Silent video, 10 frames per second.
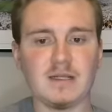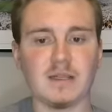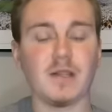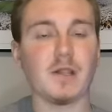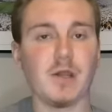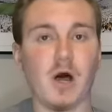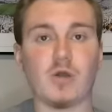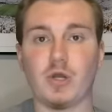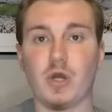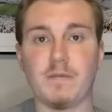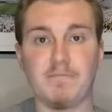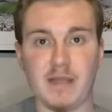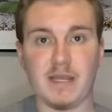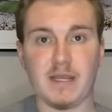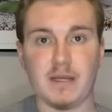Lilledahl could
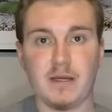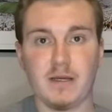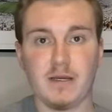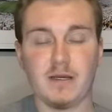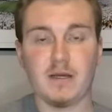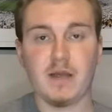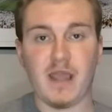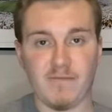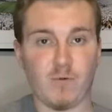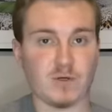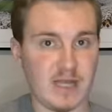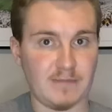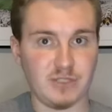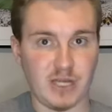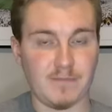be a
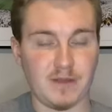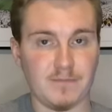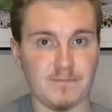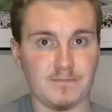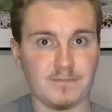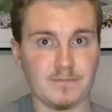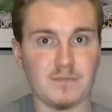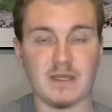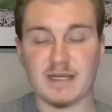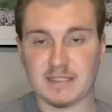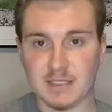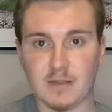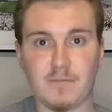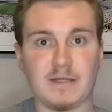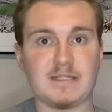four-time champion. He gets into
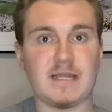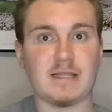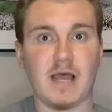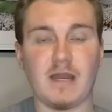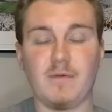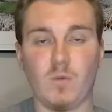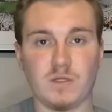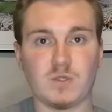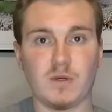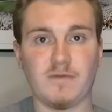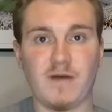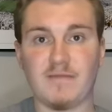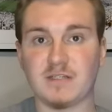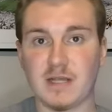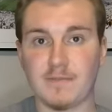the Penn State lineup at
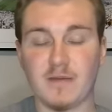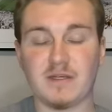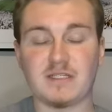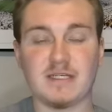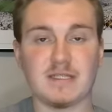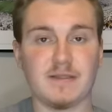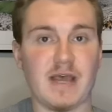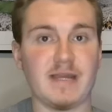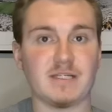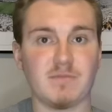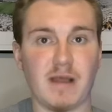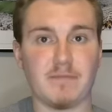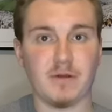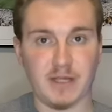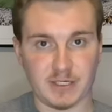125 this upcoming season. That is my
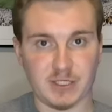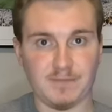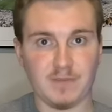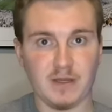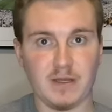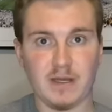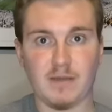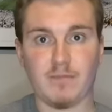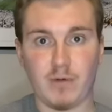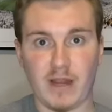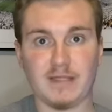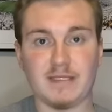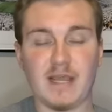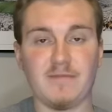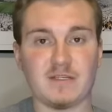prediction. And Braeden
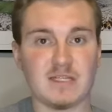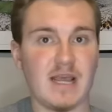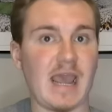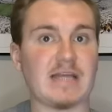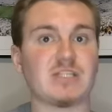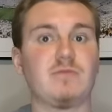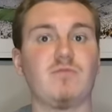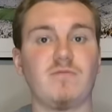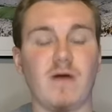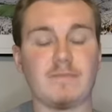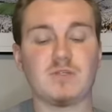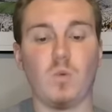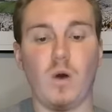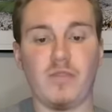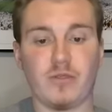Davis has to move up to
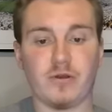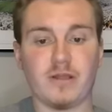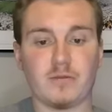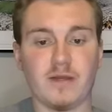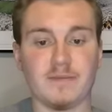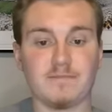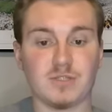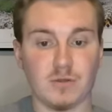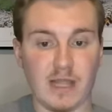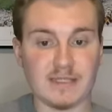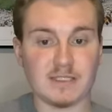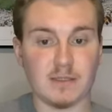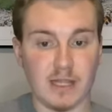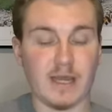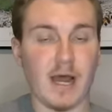133. So let
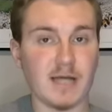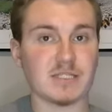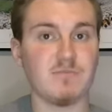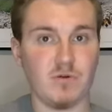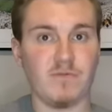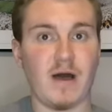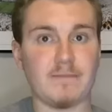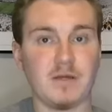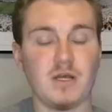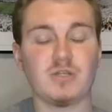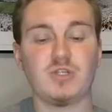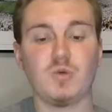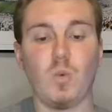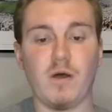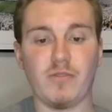us move up to
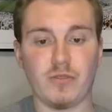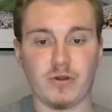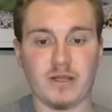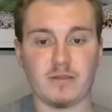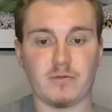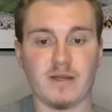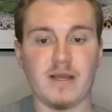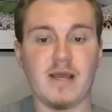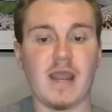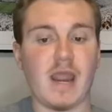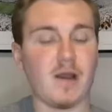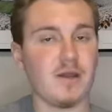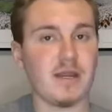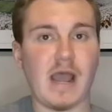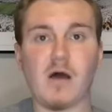133. Aaron
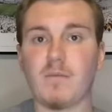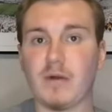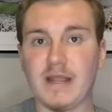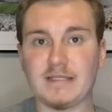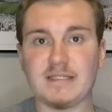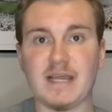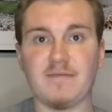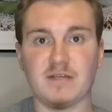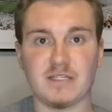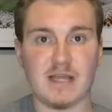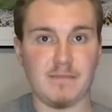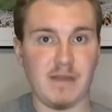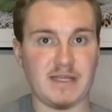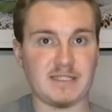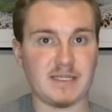Nagao, Braeden Davis, and
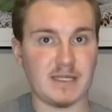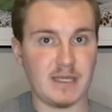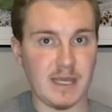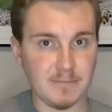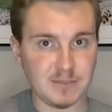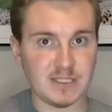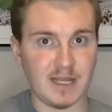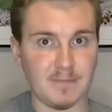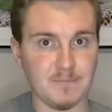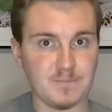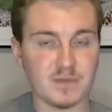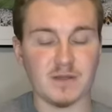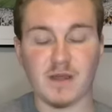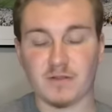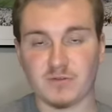Mason Gibson,
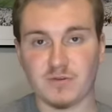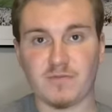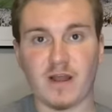another true